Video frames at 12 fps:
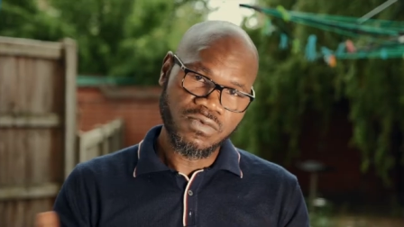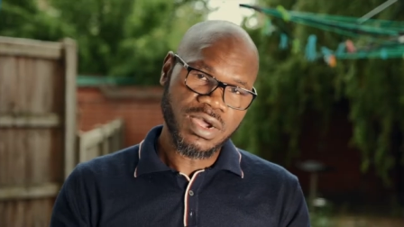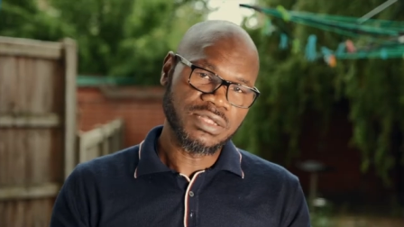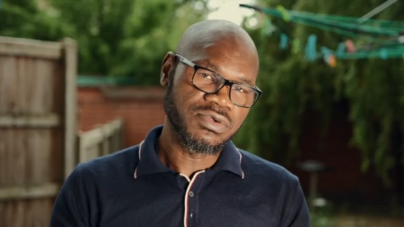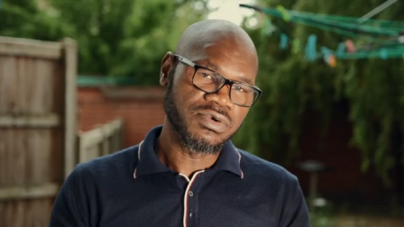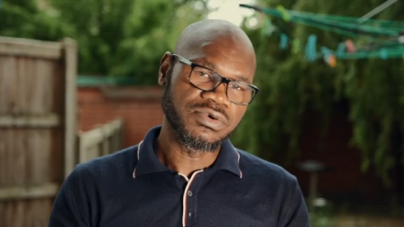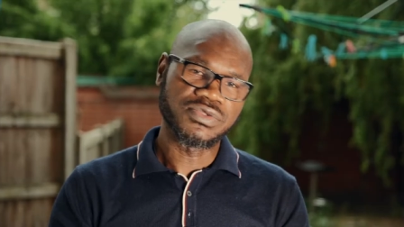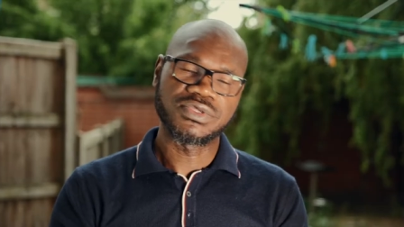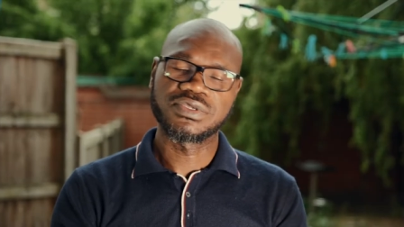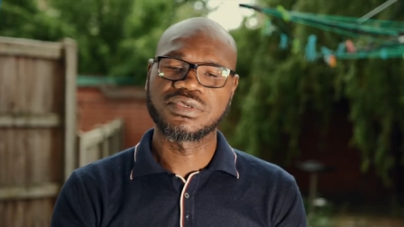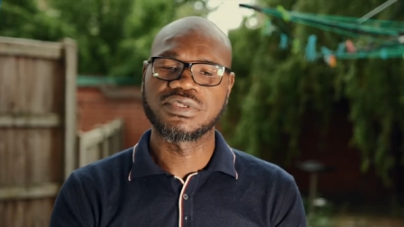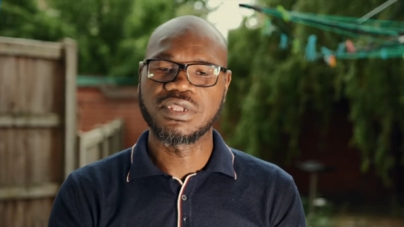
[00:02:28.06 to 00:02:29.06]
What
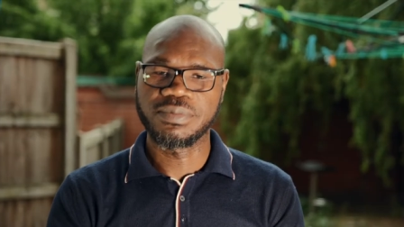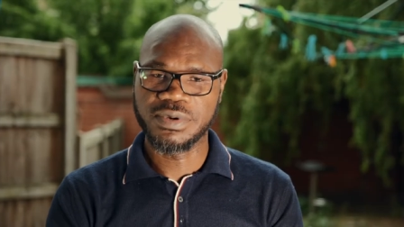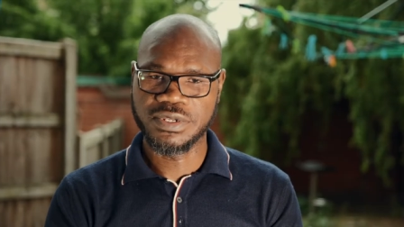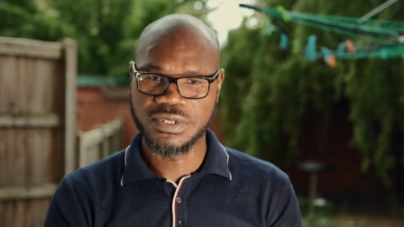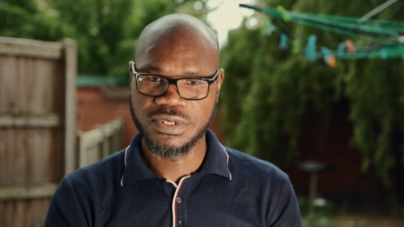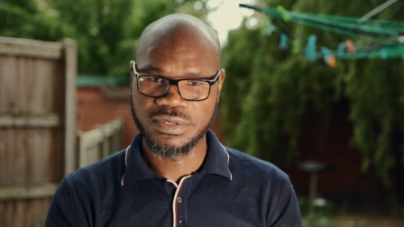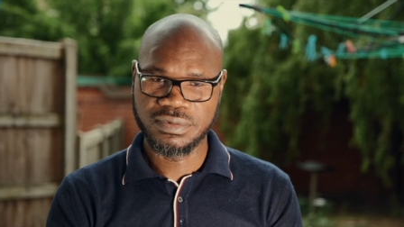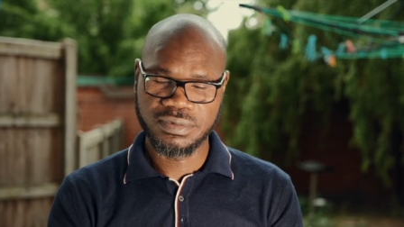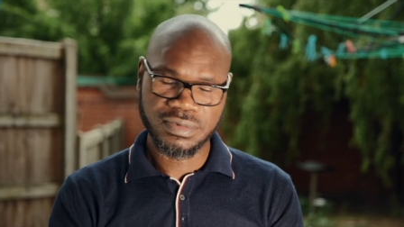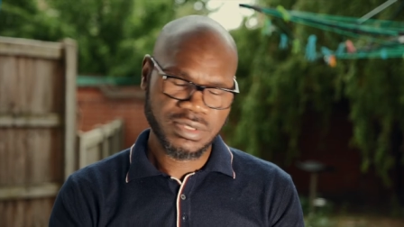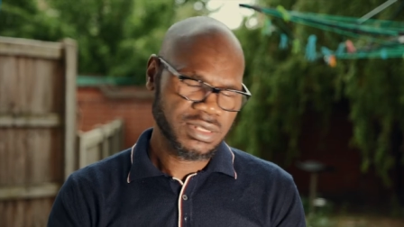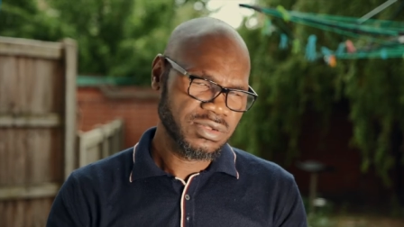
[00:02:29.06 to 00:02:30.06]
causes depression?
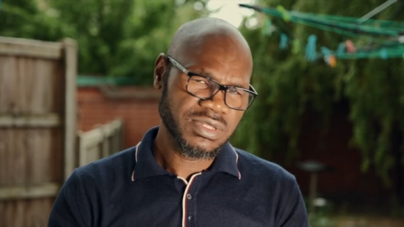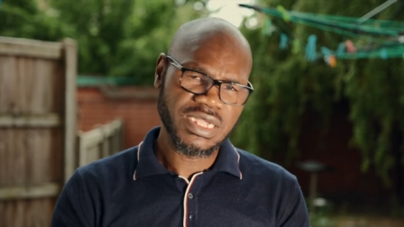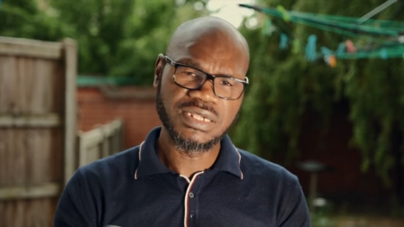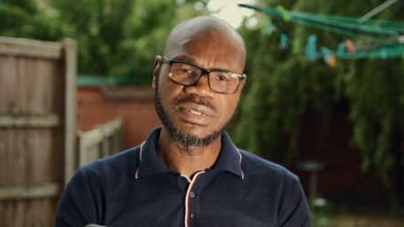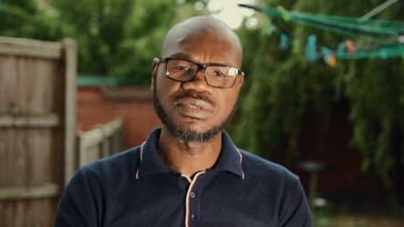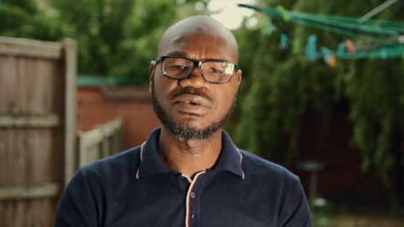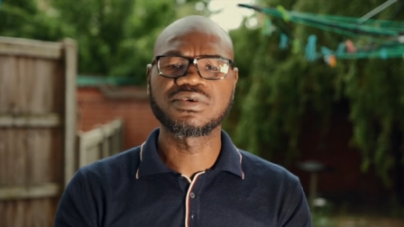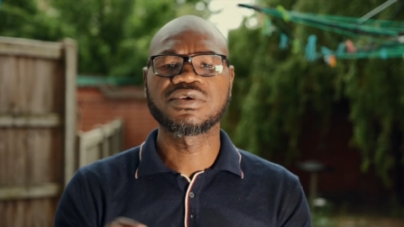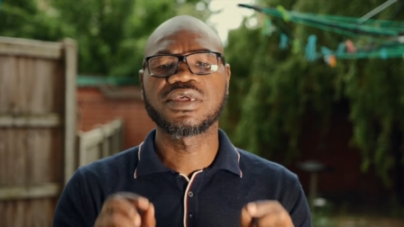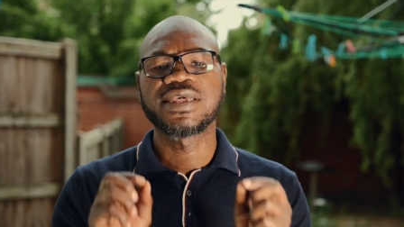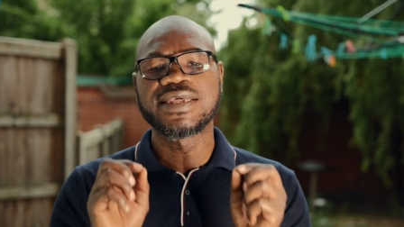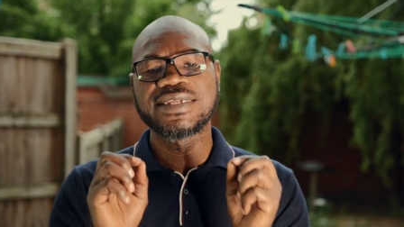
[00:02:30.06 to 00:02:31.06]
You know, there is no
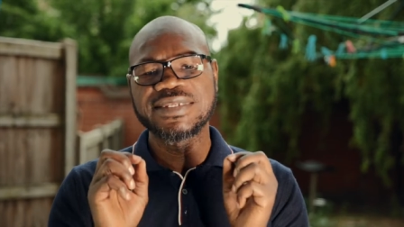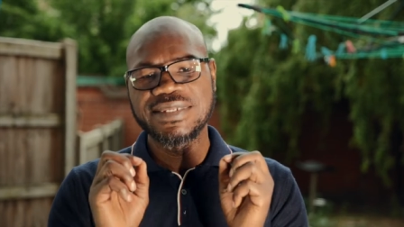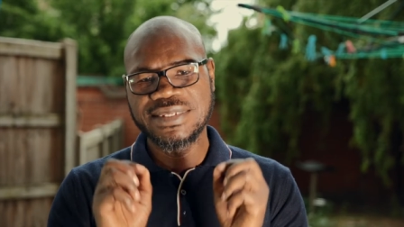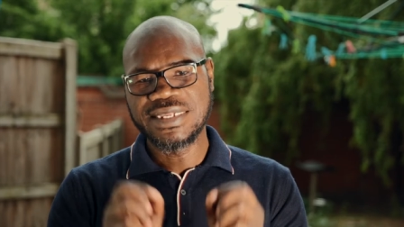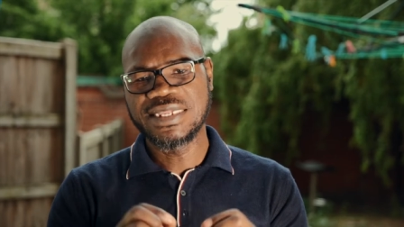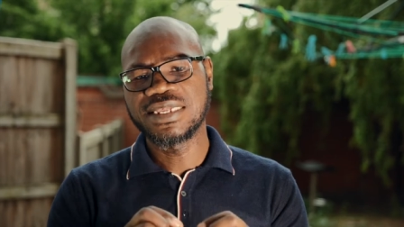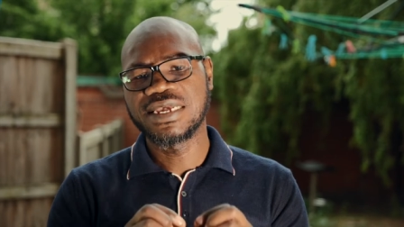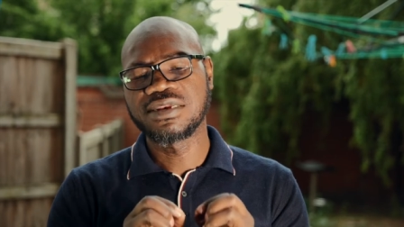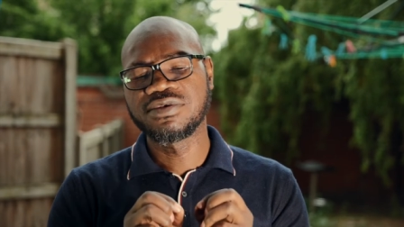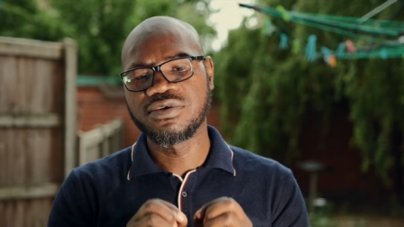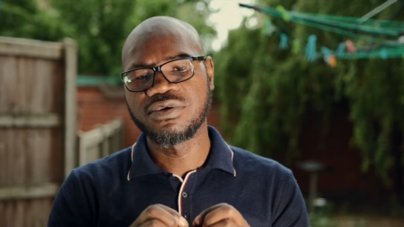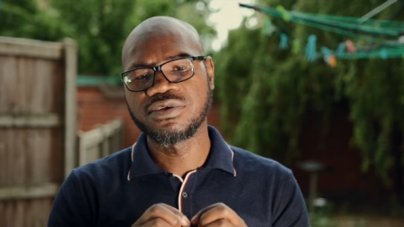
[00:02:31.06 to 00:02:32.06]
single
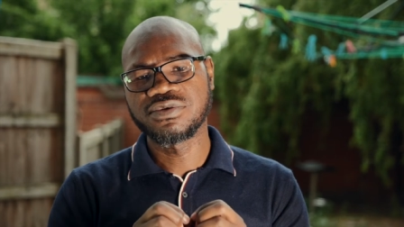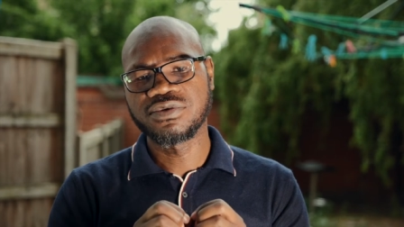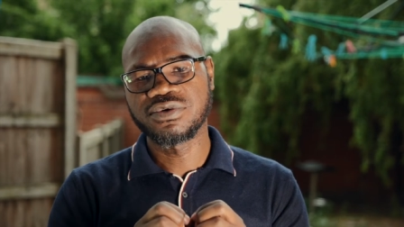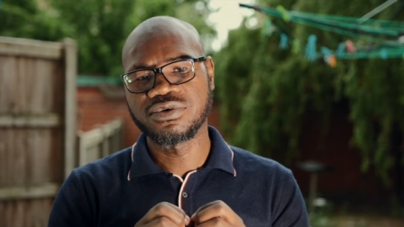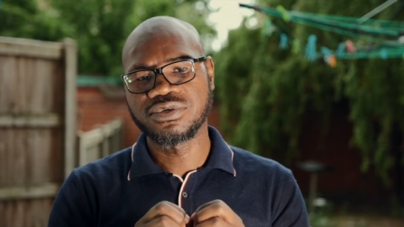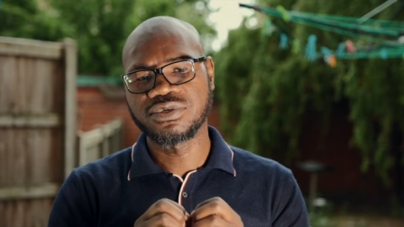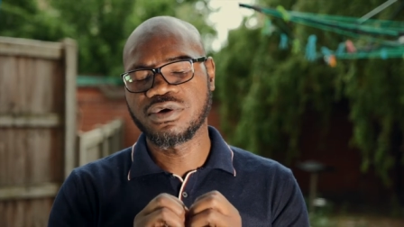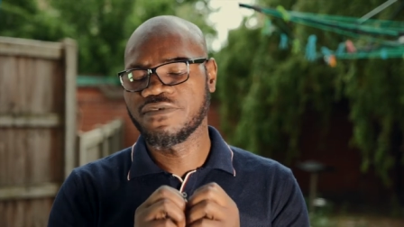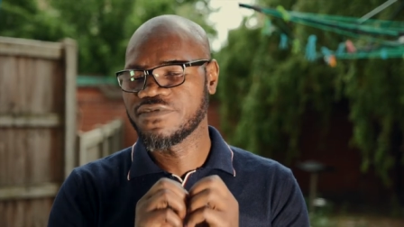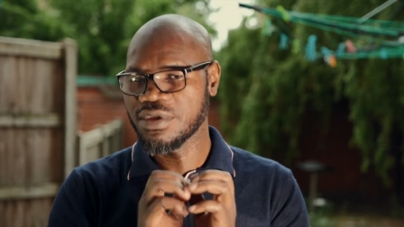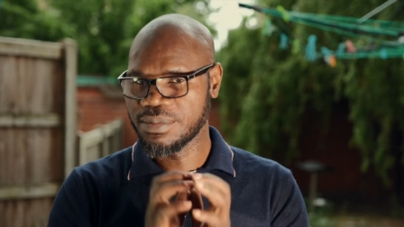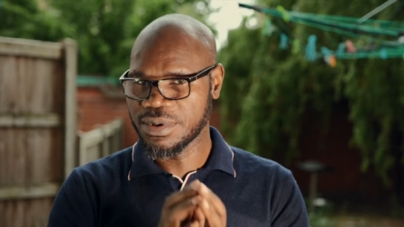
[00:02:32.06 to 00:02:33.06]
known cause
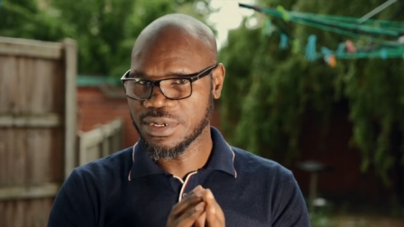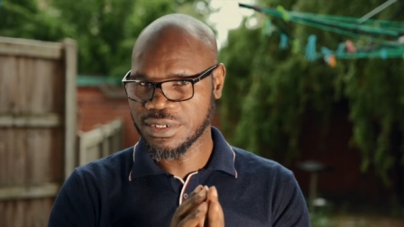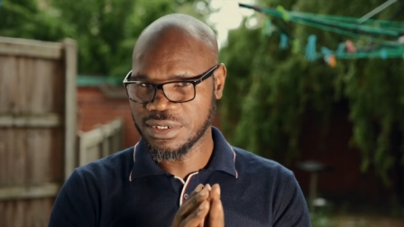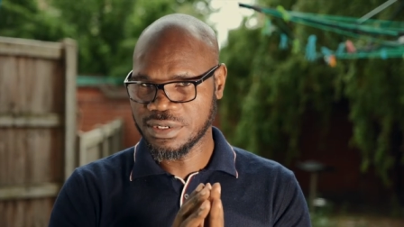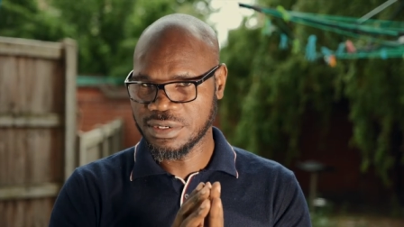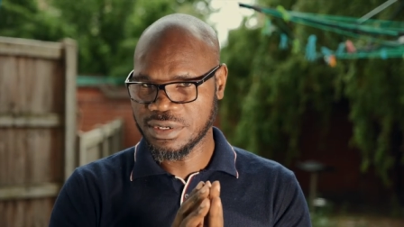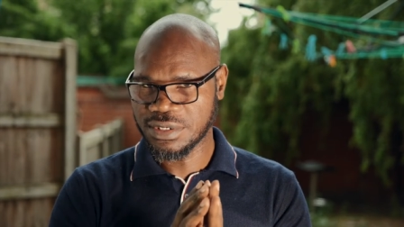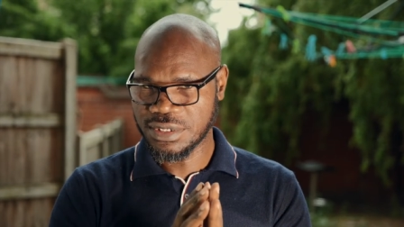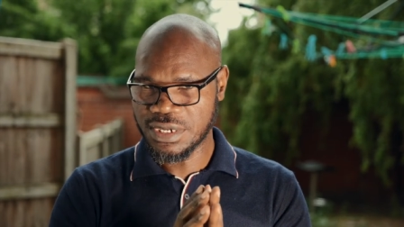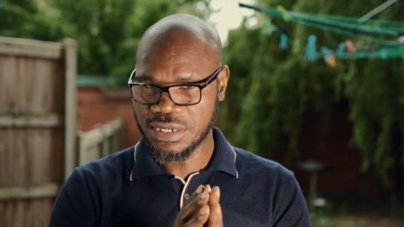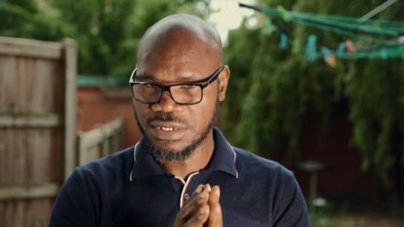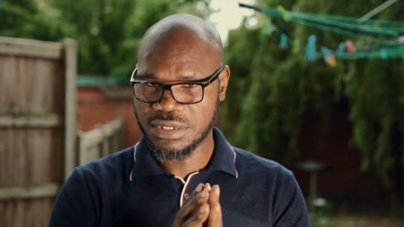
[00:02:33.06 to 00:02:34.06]
of depression as
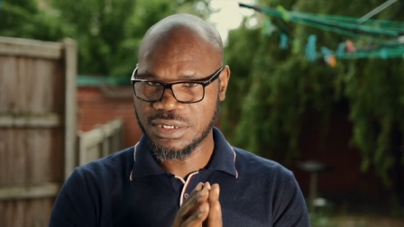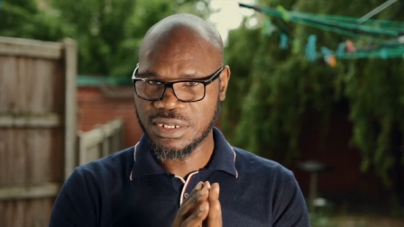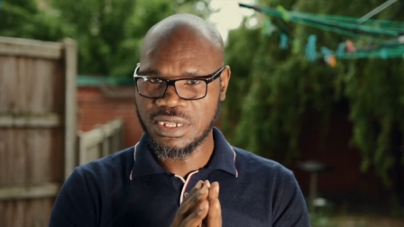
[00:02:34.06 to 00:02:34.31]
such.